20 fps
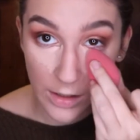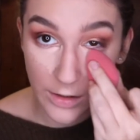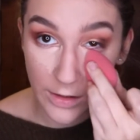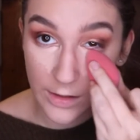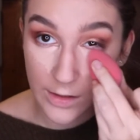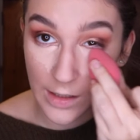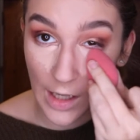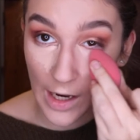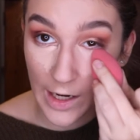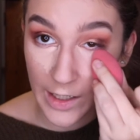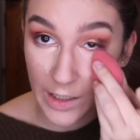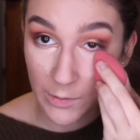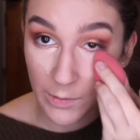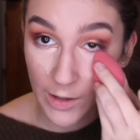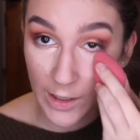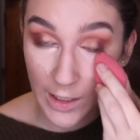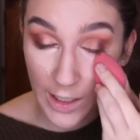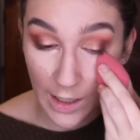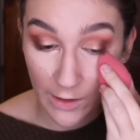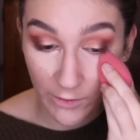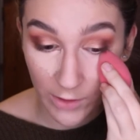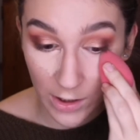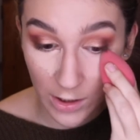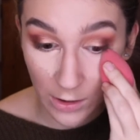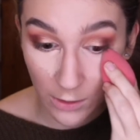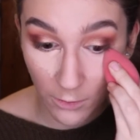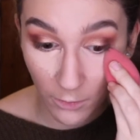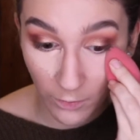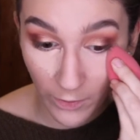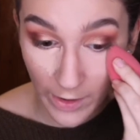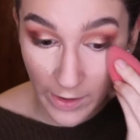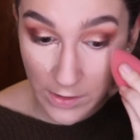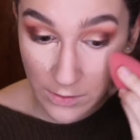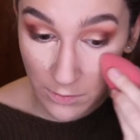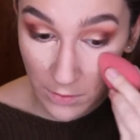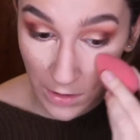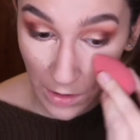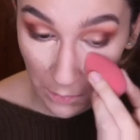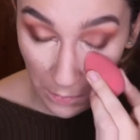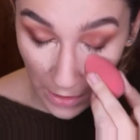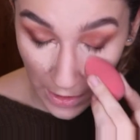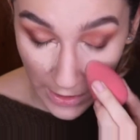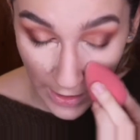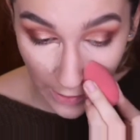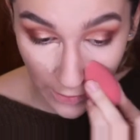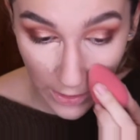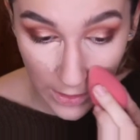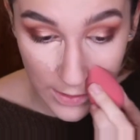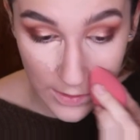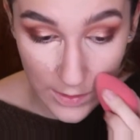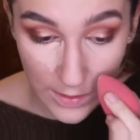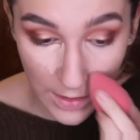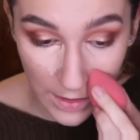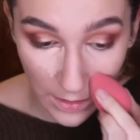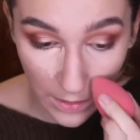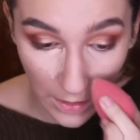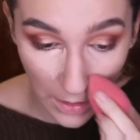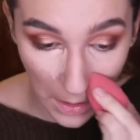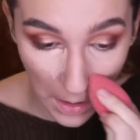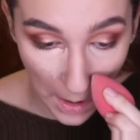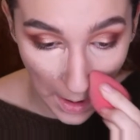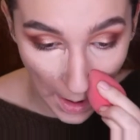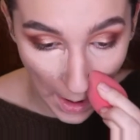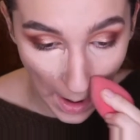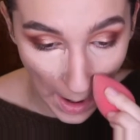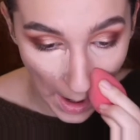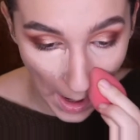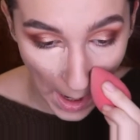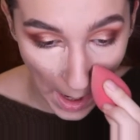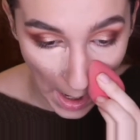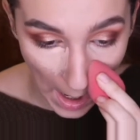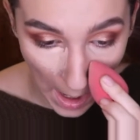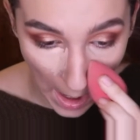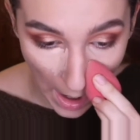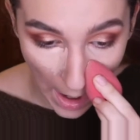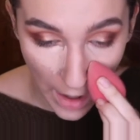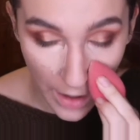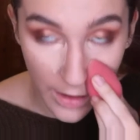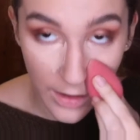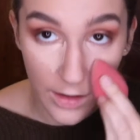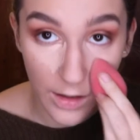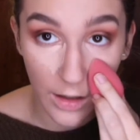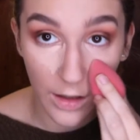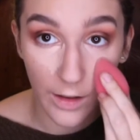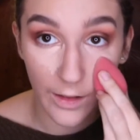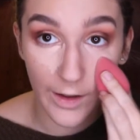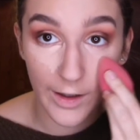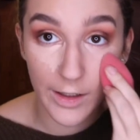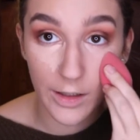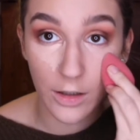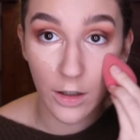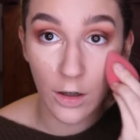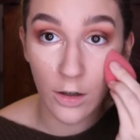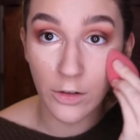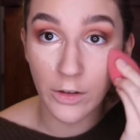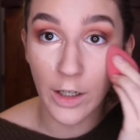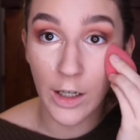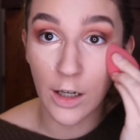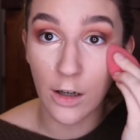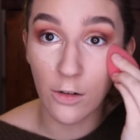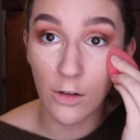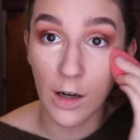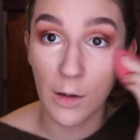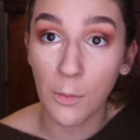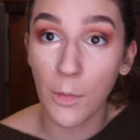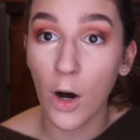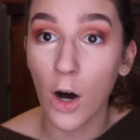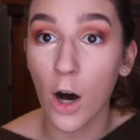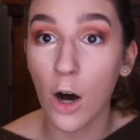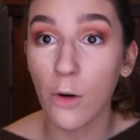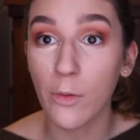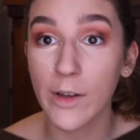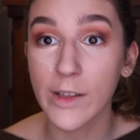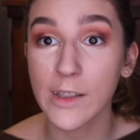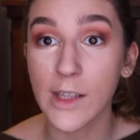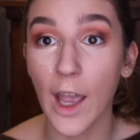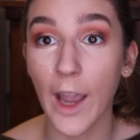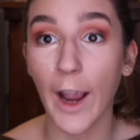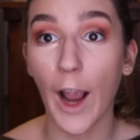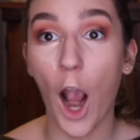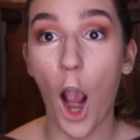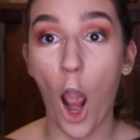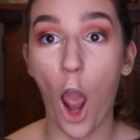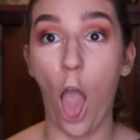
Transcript: Does anybody have a cute face when they blend out concealer? Let a girl know. I'm always like,